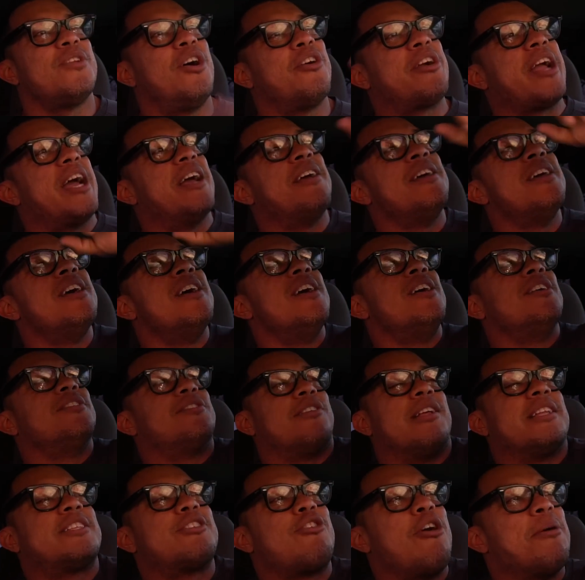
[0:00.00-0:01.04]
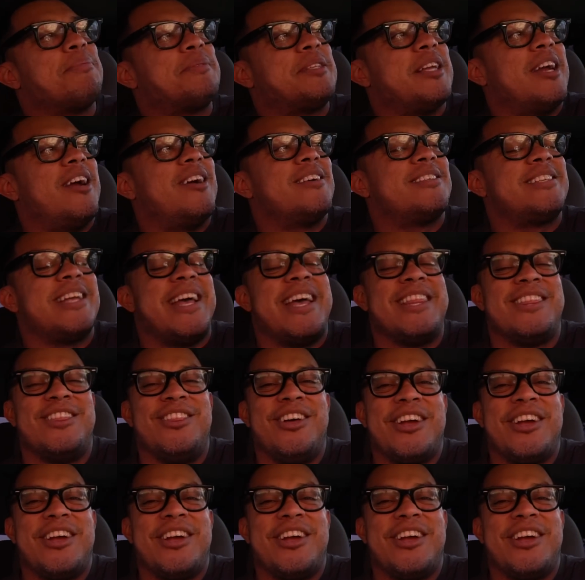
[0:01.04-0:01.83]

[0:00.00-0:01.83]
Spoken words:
Okay, so let's go upstairs and